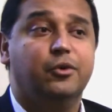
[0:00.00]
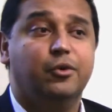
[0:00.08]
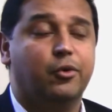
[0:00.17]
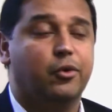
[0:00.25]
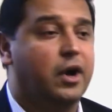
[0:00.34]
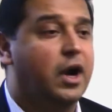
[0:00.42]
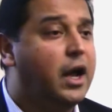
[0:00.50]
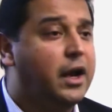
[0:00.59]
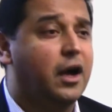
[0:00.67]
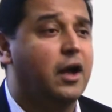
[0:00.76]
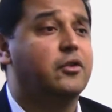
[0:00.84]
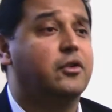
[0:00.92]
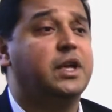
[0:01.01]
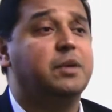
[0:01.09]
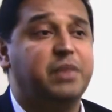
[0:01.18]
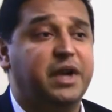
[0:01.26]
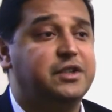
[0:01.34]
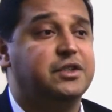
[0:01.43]
or another
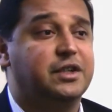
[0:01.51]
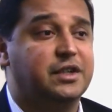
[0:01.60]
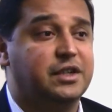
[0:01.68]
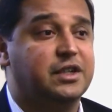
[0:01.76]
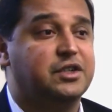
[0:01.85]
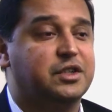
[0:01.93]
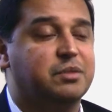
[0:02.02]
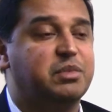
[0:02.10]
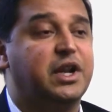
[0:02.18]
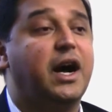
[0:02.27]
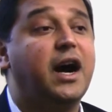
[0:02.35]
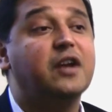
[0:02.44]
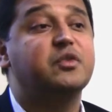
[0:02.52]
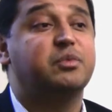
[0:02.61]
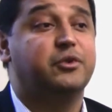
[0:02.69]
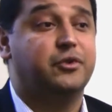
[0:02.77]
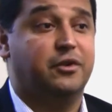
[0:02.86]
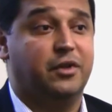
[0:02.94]
inpatient condition. But
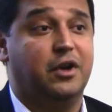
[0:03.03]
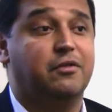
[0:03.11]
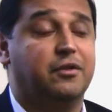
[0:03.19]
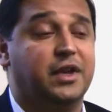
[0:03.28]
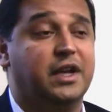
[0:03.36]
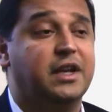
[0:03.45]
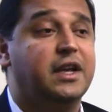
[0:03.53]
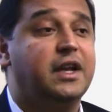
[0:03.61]
hospitals are there for that.